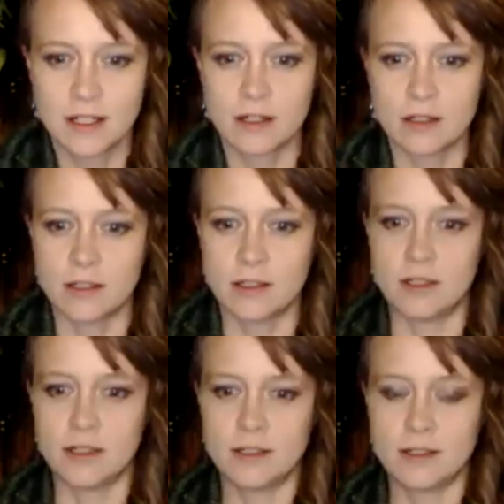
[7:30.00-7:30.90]

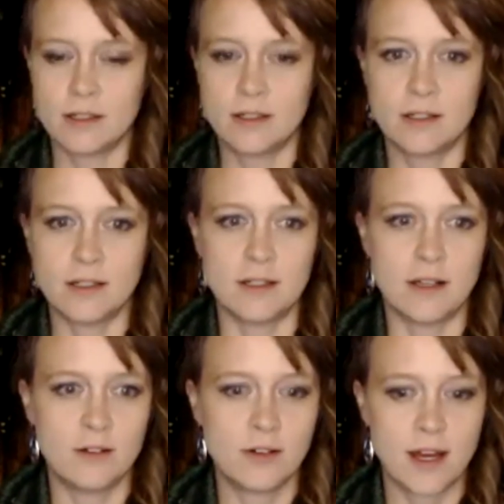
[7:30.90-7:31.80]
Good, good, good.
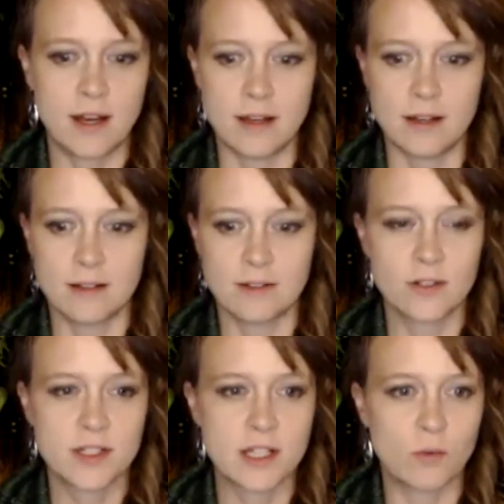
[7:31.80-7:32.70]
Okay,
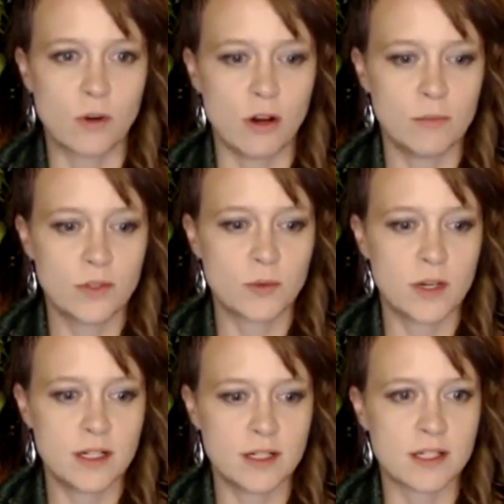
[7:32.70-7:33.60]
looks like we're almost
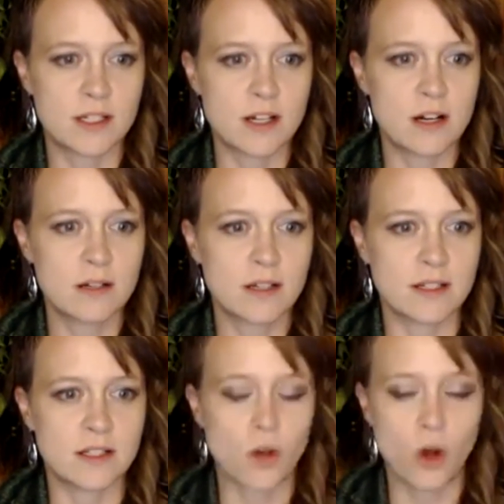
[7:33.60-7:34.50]
ready to start because
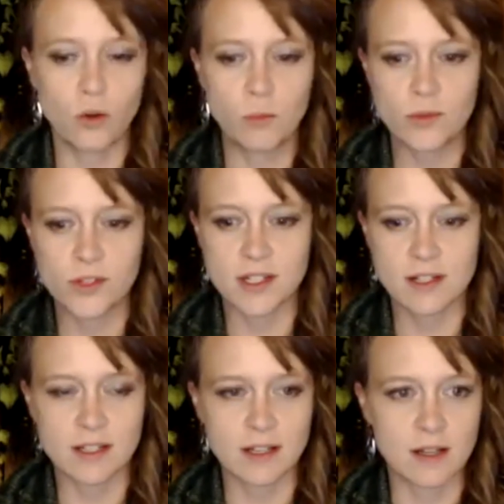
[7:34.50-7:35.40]
it's almost
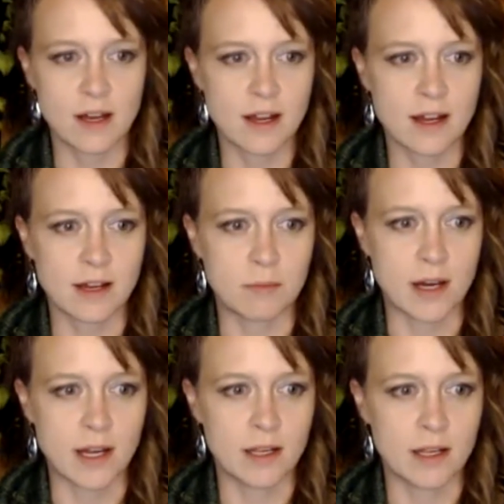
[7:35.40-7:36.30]
6 o'clock on
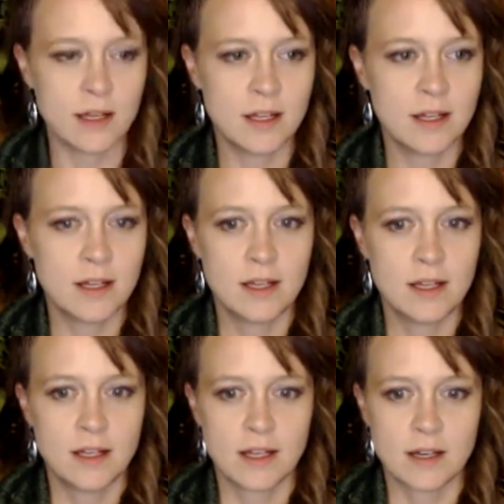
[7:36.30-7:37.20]
my
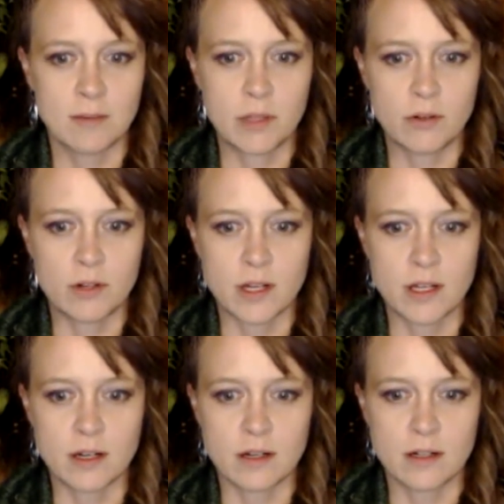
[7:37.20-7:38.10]
computer
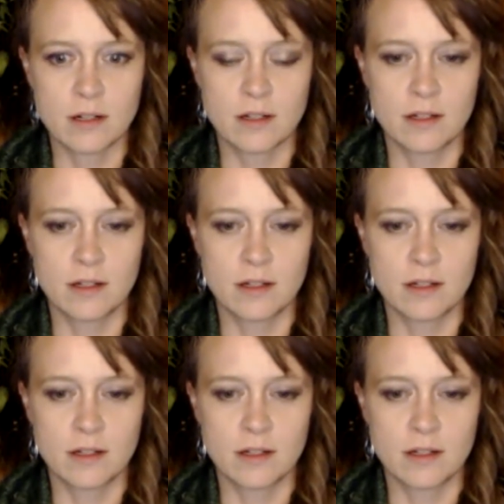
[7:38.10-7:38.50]
here.